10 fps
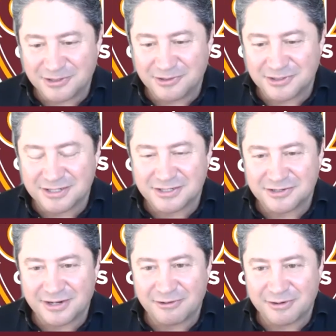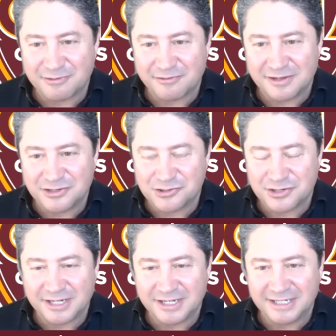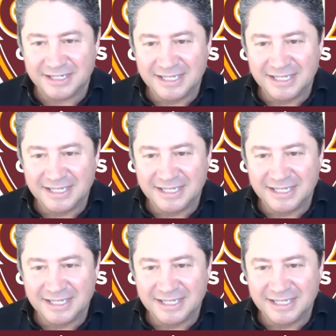You and your sister Erin were featured in it,